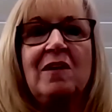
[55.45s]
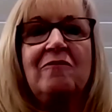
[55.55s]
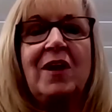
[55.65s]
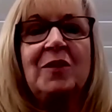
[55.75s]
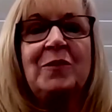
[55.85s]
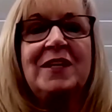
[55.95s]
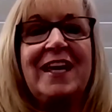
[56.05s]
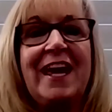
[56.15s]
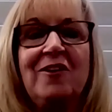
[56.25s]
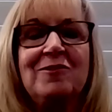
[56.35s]
Following the
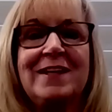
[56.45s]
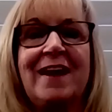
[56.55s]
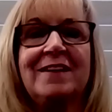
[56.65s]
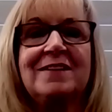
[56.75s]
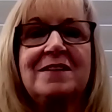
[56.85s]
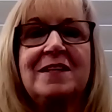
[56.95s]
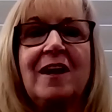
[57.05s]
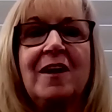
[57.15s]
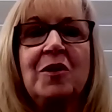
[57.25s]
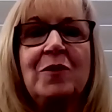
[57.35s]
CARES Act, the
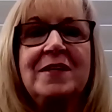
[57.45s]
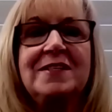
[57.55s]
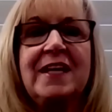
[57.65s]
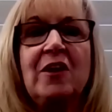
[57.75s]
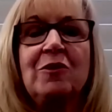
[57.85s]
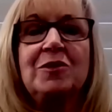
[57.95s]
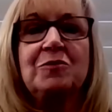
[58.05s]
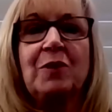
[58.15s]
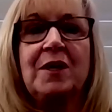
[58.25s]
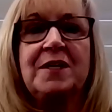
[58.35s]
IRS
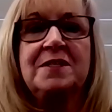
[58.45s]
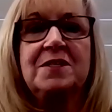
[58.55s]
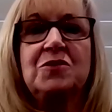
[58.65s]
characterized